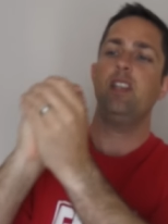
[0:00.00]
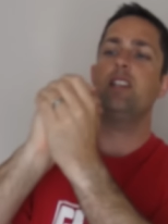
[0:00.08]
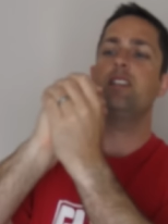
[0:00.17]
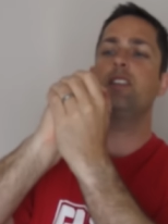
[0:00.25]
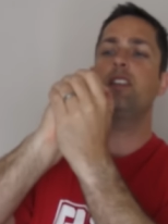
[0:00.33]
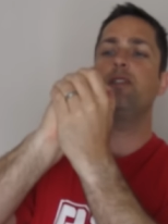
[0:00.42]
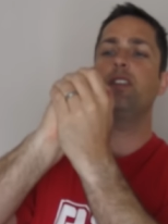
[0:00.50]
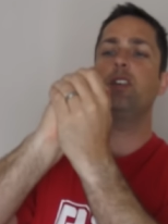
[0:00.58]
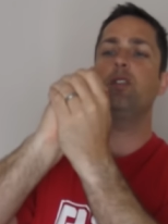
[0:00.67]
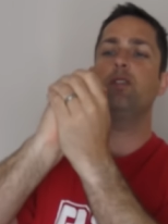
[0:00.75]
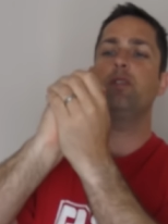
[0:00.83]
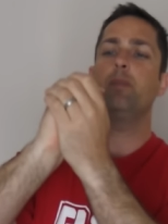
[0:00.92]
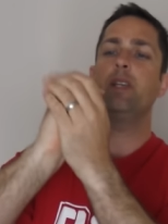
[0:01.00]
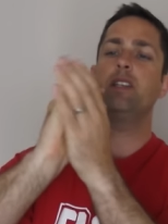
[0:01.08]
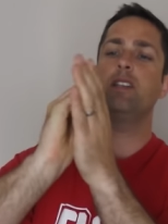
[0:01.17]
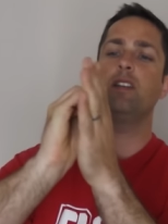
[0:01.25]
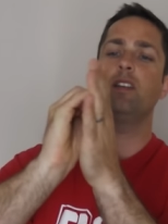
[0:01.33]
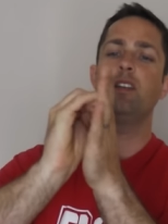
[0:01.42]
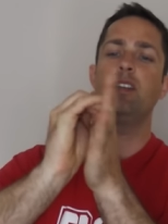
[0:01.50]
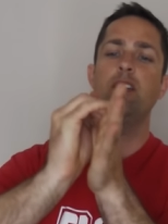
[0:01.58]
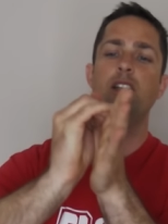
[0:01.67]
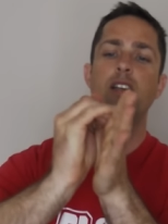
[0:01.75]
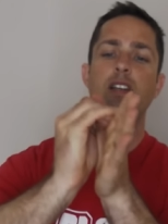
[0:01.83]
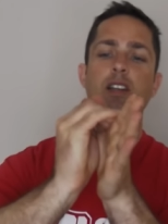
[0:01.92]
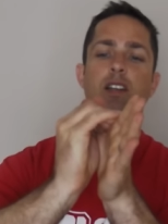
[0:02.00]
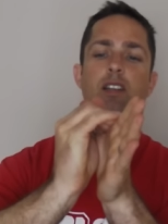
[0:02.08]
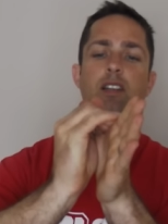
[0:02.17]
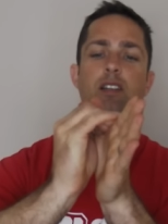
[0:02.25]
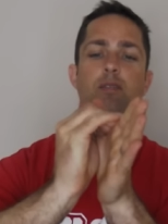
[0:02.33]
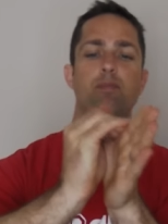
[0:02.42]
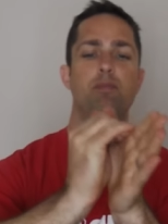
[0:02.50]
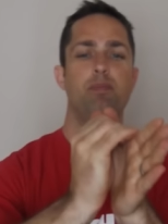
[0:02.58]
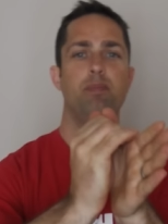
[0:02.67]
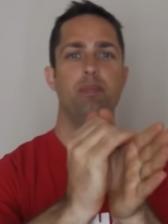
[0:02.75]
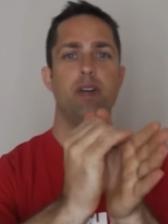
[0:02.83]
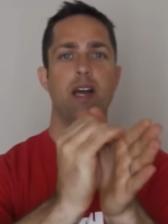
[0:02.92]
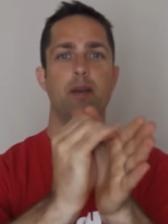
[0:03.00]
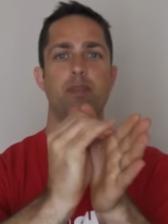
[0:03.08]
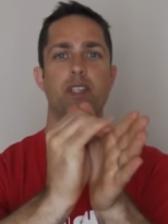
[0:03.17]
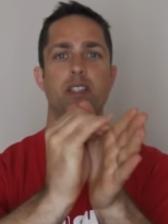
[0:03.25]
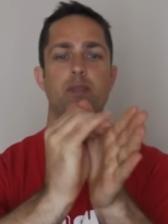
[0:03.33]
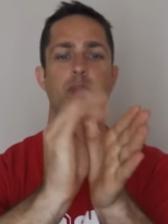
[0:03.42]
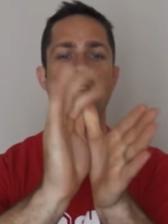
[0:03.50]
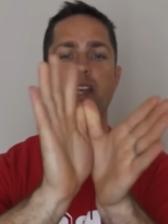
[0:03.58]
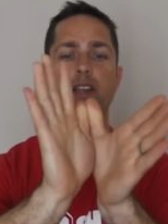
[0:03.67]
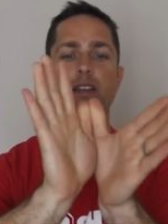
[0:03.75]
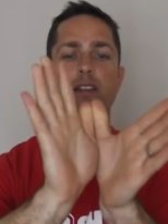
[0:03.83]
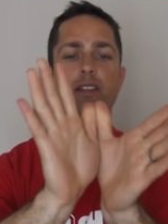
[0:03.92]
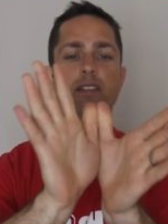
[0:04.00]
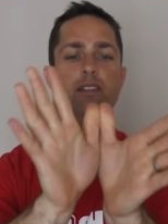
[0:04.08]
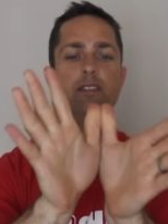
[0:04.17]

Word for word: It's difficult for me to perhaps explain.